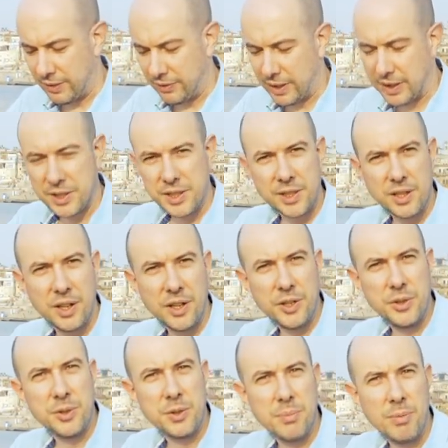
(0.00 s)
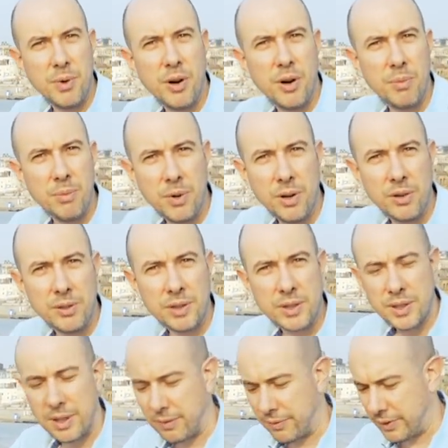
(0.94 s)
I've actually started using more and more
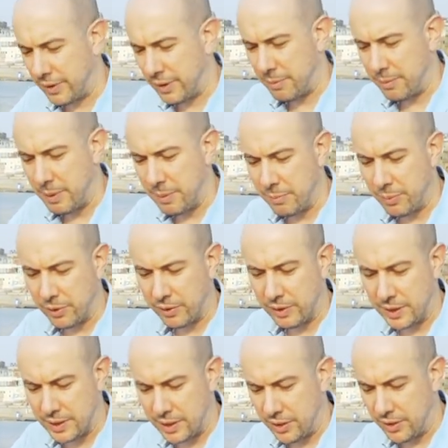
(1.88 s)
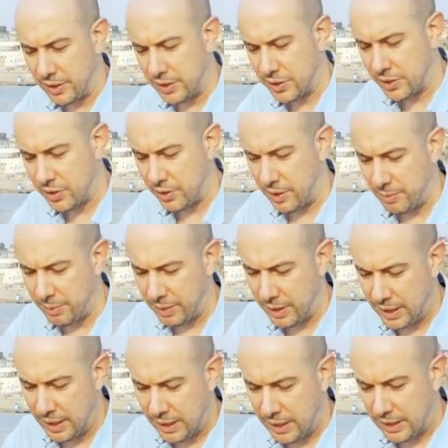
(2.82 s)
as I've been progressing on this trip.
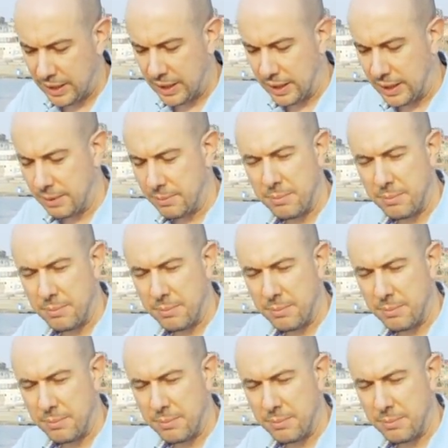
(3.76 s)
You